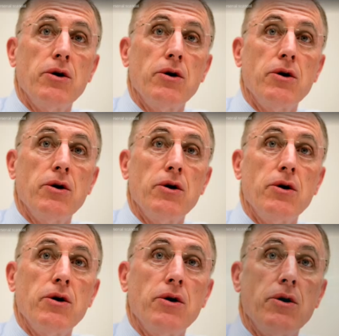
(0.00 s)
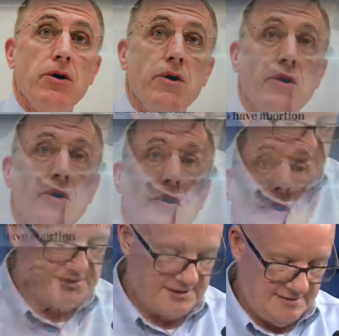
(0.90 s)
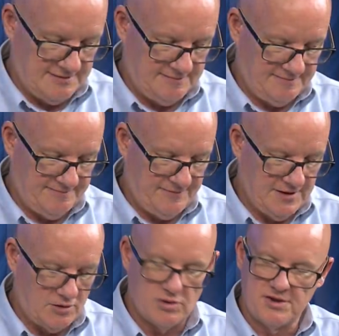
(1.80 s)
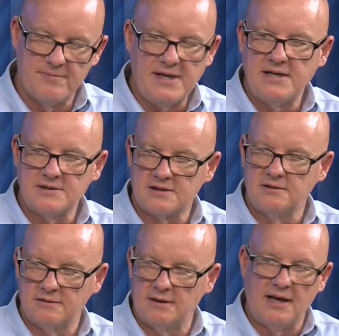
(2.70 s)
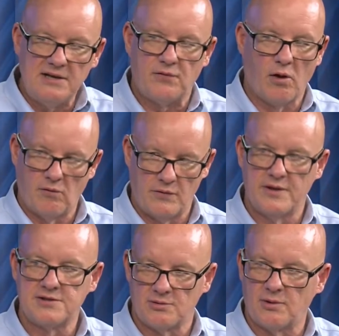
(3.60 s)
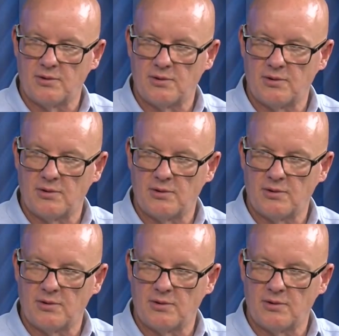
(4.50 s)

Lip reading: Text messages were released, and of course the media is gleeful over this sort of thing.